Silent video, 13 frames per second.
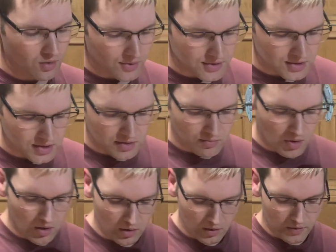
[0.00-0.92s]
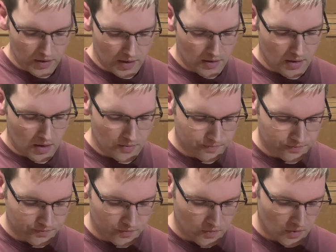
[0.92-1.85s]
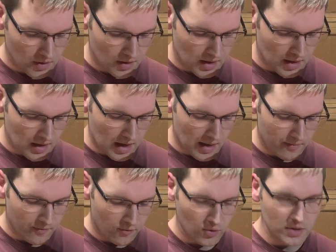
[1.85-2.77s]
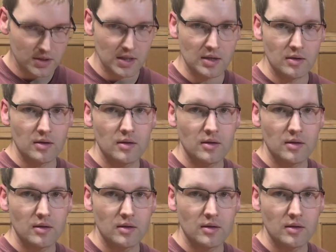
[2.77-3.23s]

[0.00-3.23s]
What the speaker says: which is smaller than the M14.